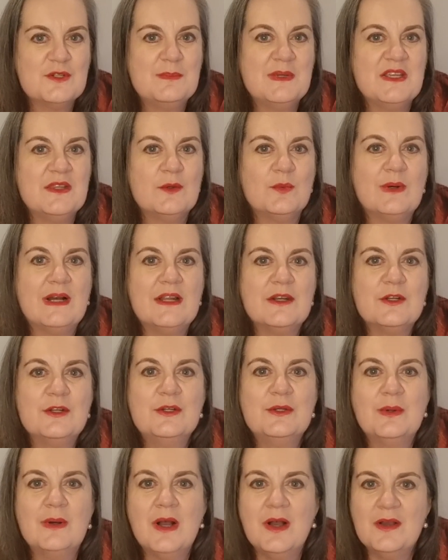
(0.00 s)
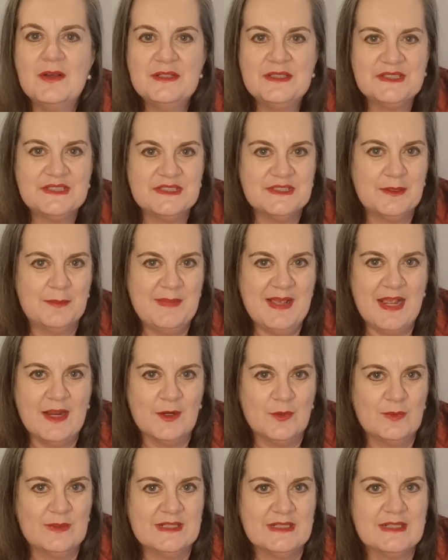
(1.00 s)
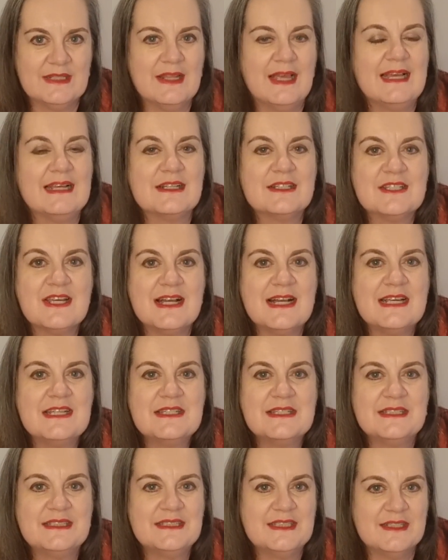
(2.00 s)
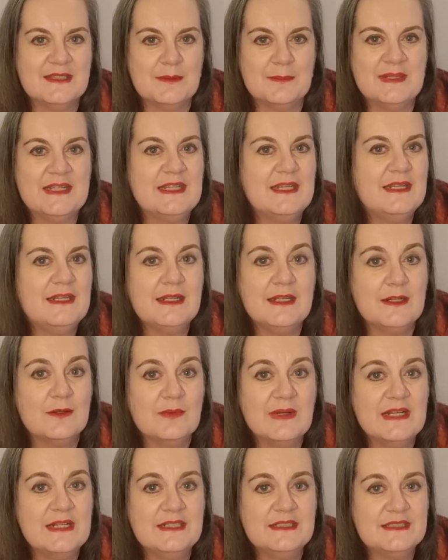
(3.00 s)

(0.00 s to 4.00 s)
be the one who hosts the banquet, like Titus at the beginning when he